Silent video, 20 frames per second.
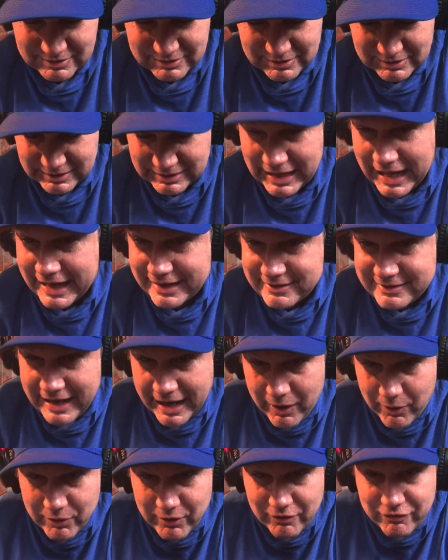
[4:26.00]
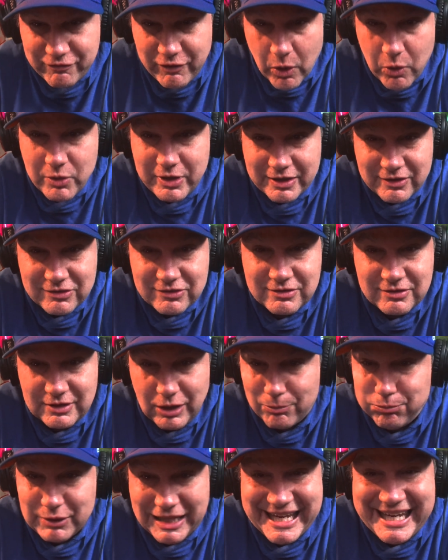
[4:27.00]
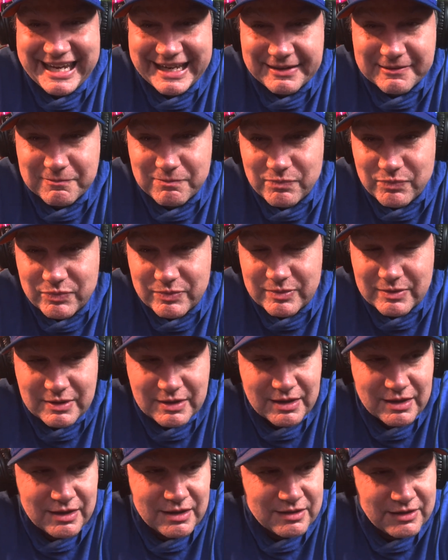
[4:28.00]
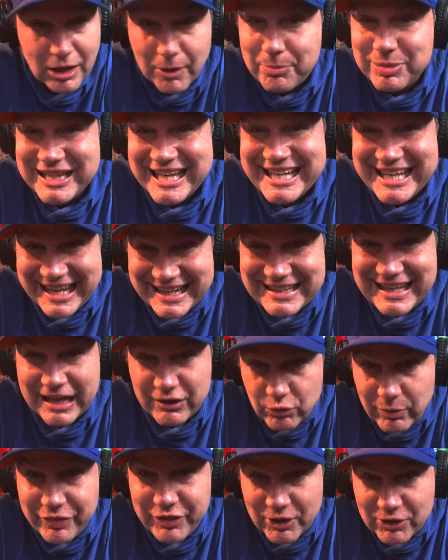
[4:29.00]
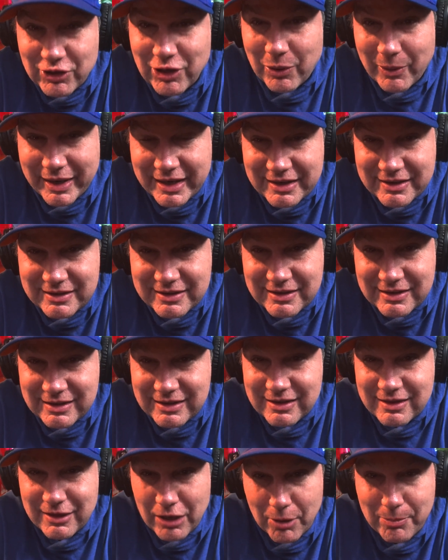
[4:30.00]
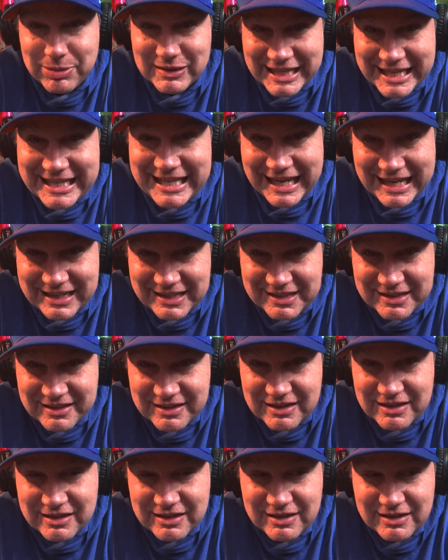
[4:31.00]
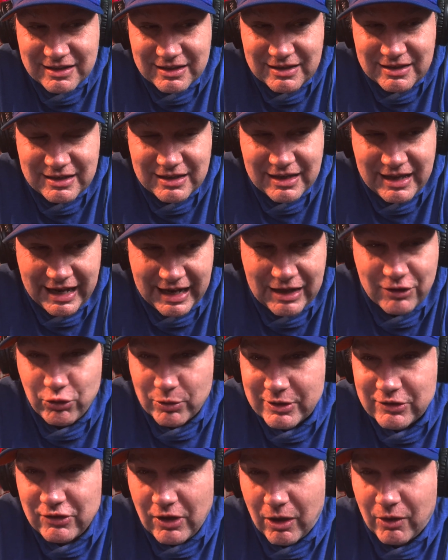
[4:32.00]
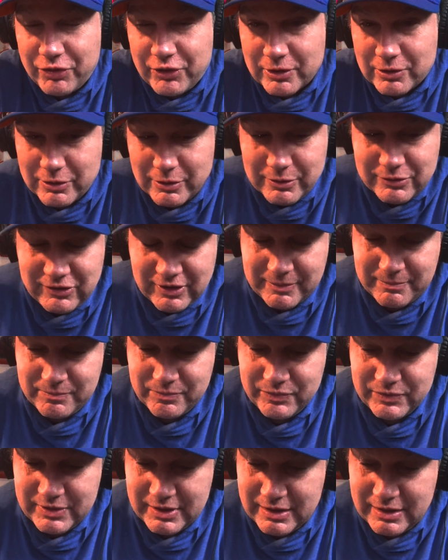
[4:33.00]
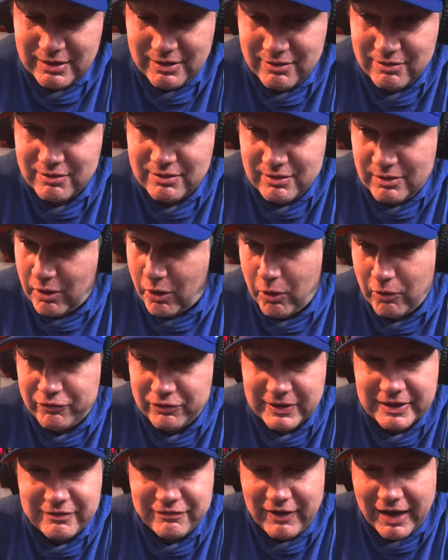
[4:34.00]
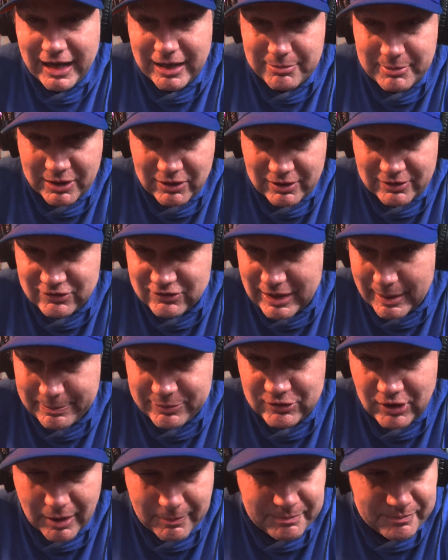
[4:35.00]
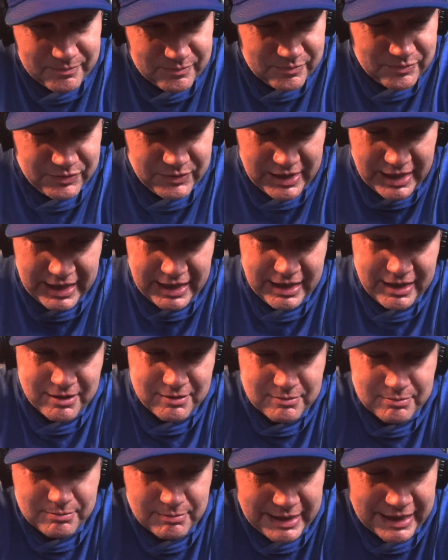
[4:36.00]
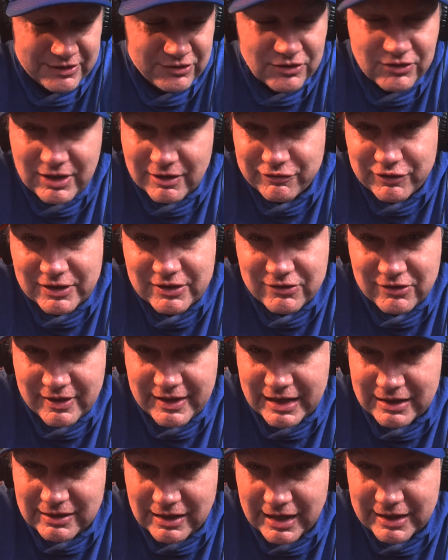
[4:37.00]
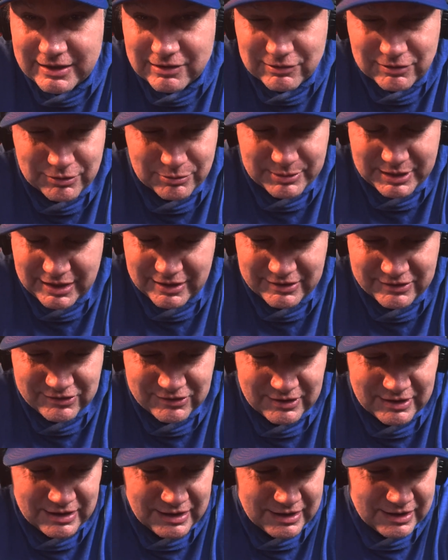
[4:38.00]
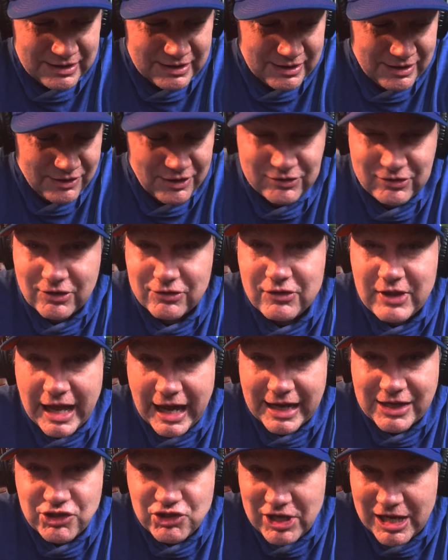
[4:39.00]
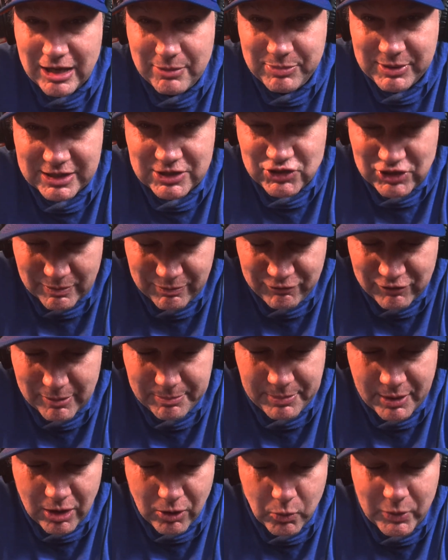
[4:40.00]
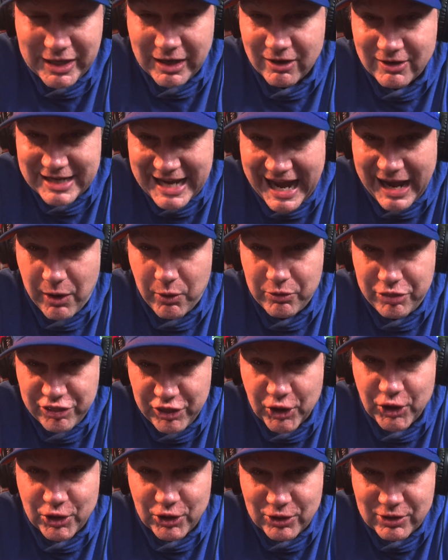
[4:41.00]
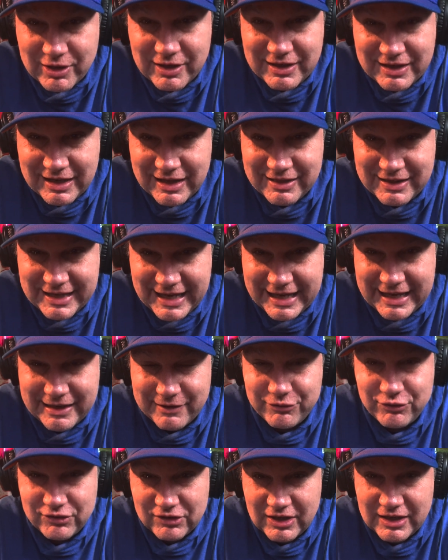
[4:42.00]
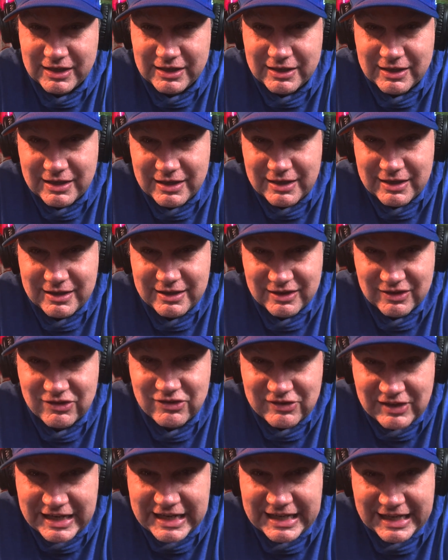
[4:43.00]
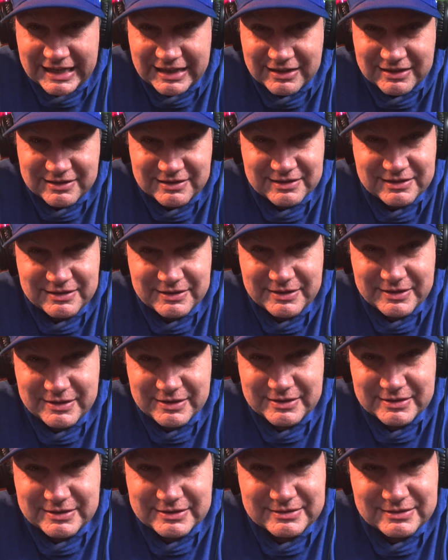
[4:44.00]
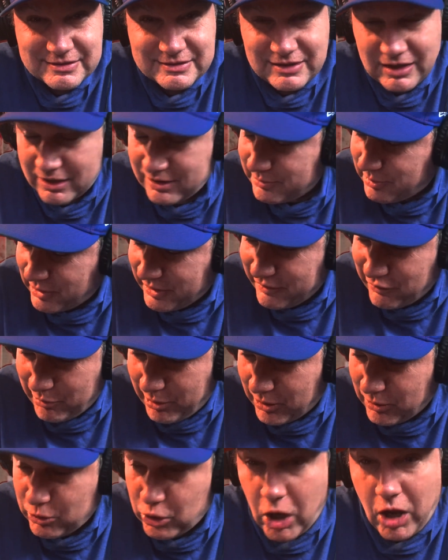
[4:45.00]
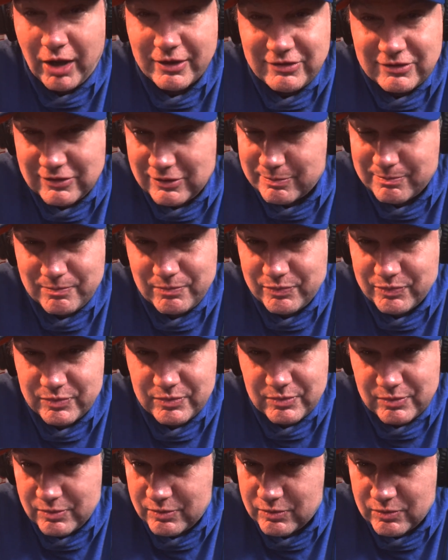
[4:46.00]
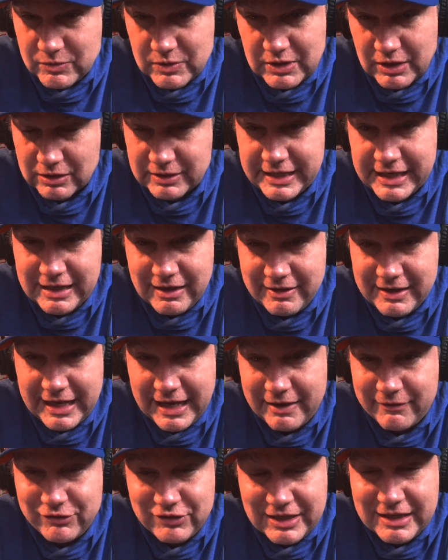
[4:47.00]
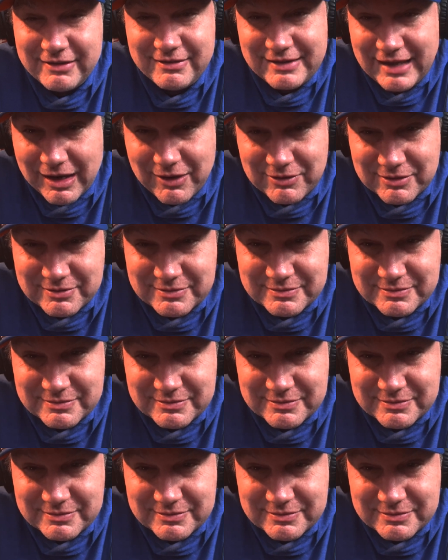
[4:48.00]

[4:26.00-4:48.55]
lock down their focus. They're blinking. They're blinking. That's what they're doing. They're blinking. And as a result, they're losing. Hopefully, Von Miller steps up and makes a difference in that locker room because this is not championship football. We are now third in the AFC in seeding. Unbelievable. Lost the lead in the AFC East now.